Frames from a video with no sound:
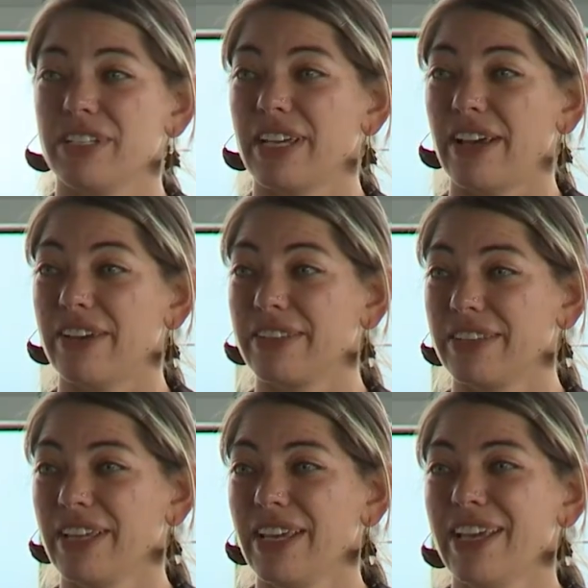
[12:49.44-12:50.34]
to health.
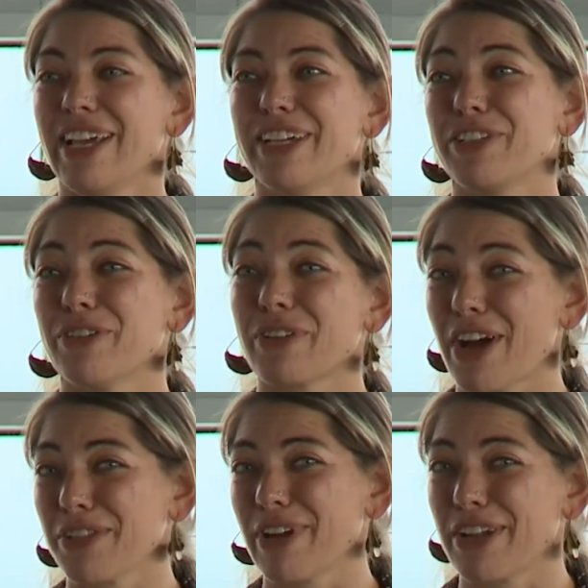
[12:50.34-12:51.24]
And so
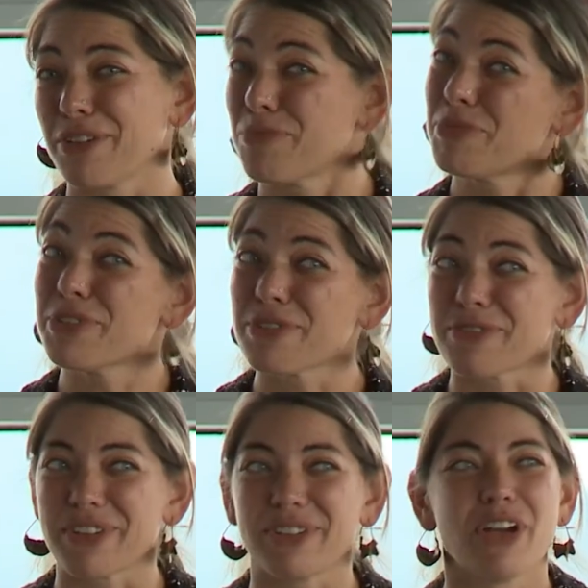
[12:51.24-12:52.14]
Colorado the
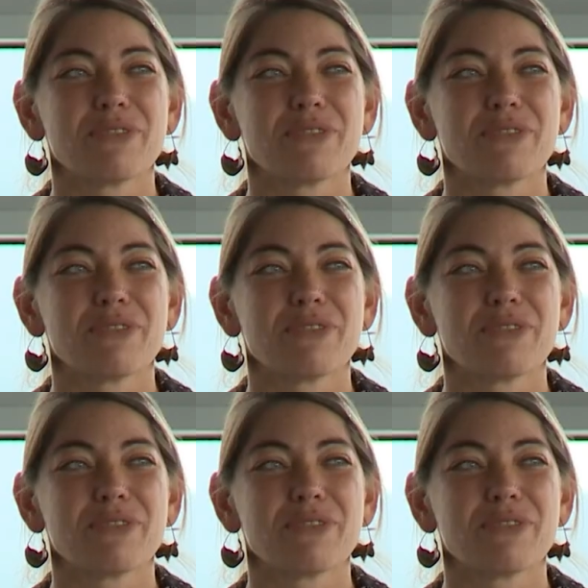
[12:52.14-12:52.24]
Beautiful